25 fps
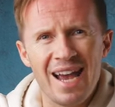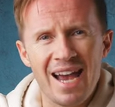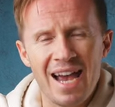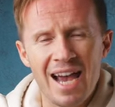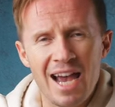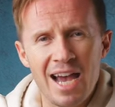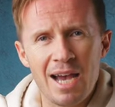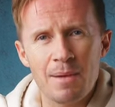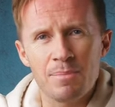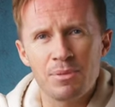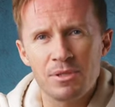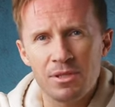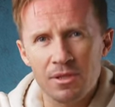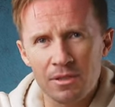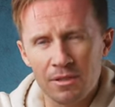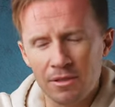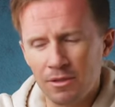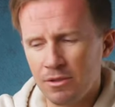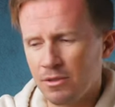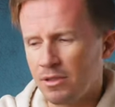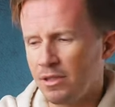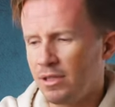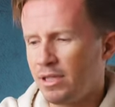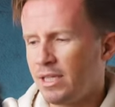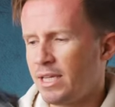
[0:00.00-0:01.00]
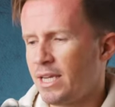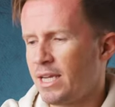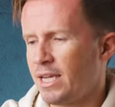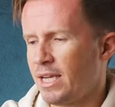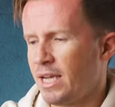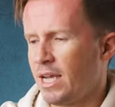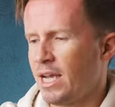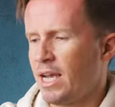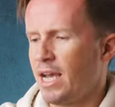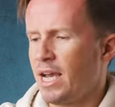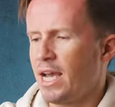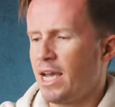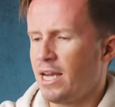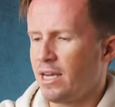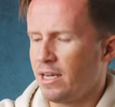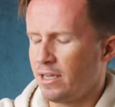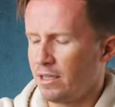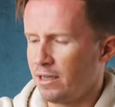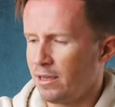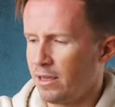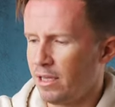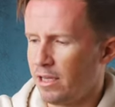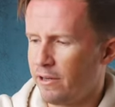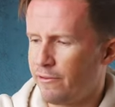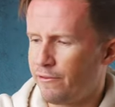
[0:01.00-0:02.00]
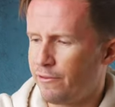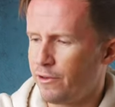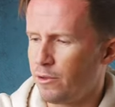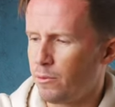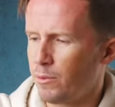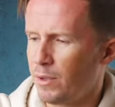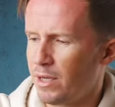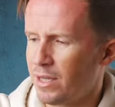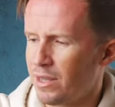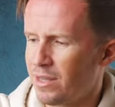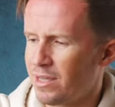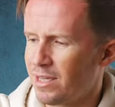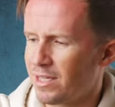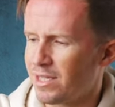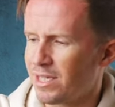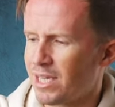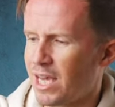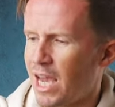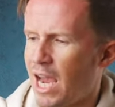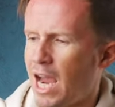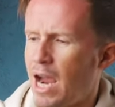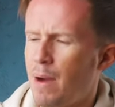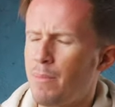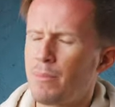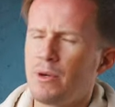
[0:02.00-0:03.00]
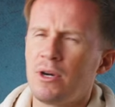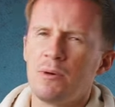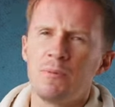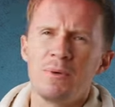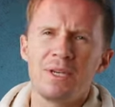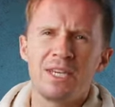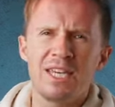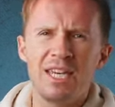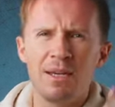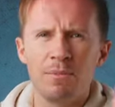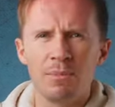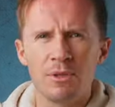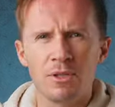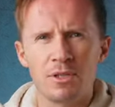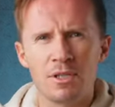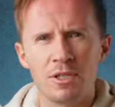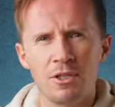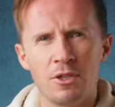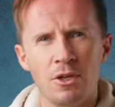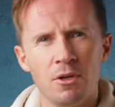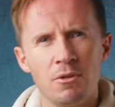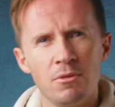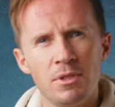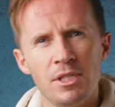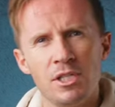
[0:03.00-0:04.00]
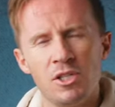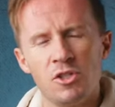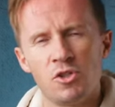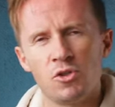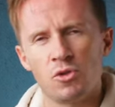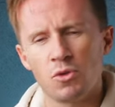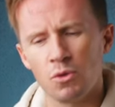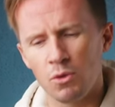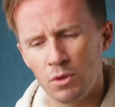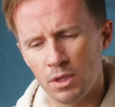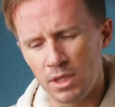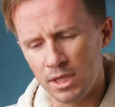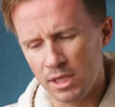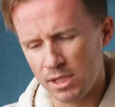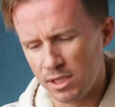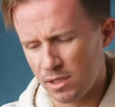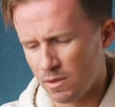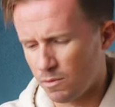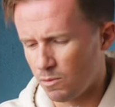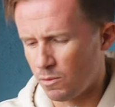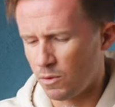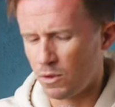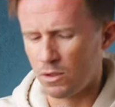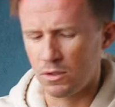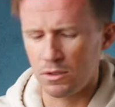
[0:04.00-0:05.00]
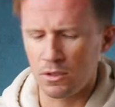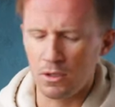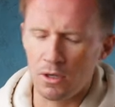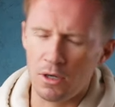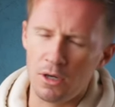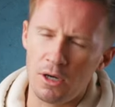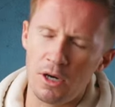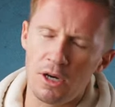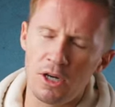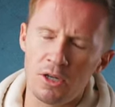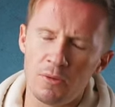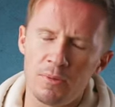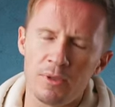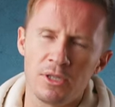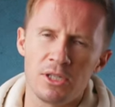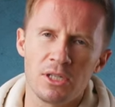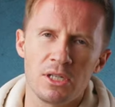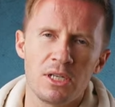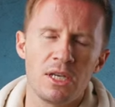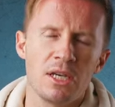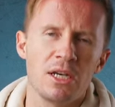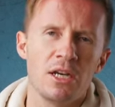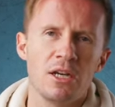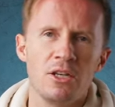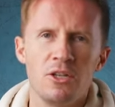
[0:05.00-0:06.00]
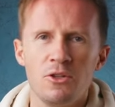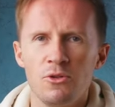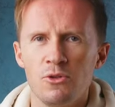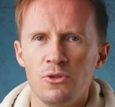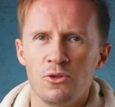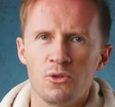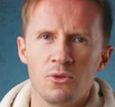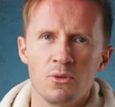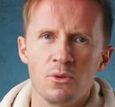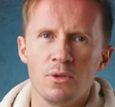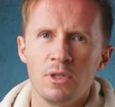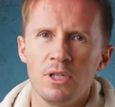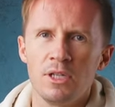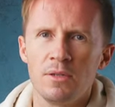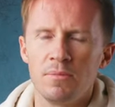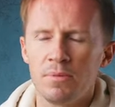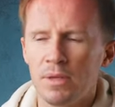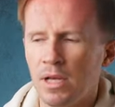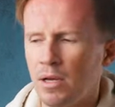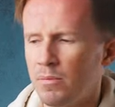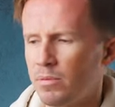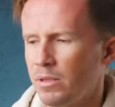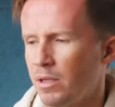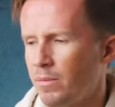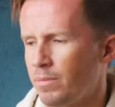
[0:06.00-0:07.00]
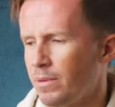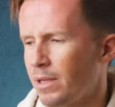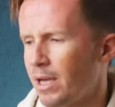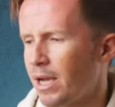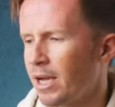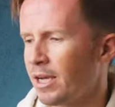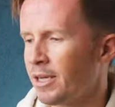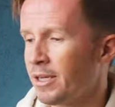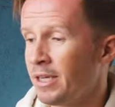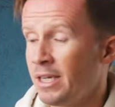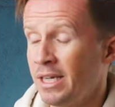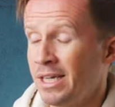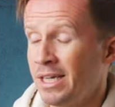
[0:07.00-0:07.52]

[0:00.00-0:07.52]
Absolutely in love with this camera. We keep looking at all these Sonys and whatnot. Oh, we should get a new Sony, blah, blah, blah.